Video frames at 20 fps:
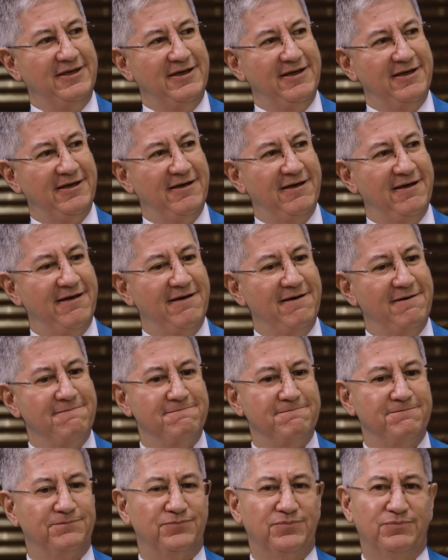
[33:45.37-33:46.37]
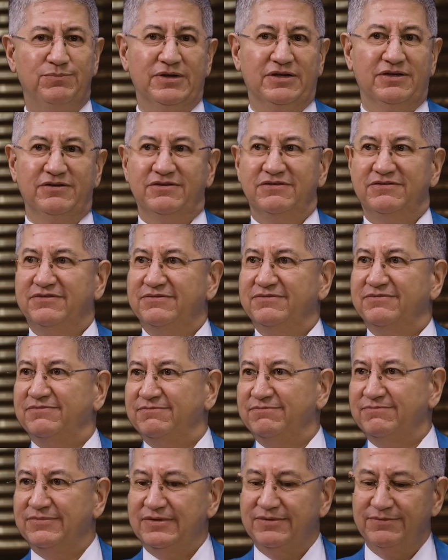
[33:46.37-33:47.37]
because
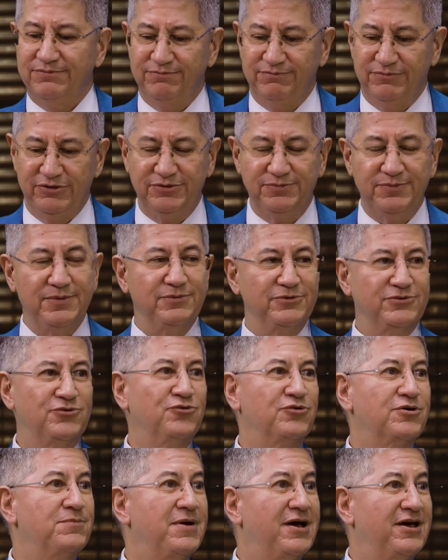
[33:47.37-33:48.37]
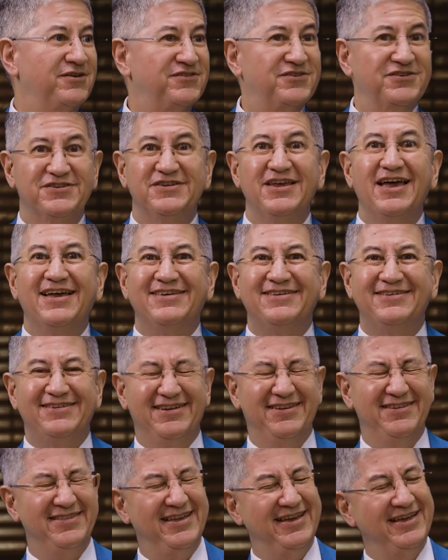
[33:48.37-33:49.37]
most people talk about success,
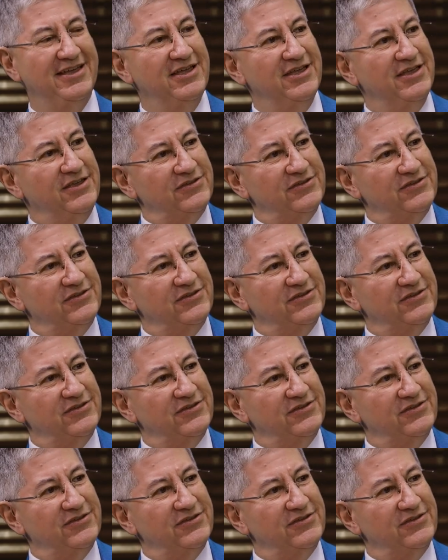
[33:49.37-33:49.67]
don't they?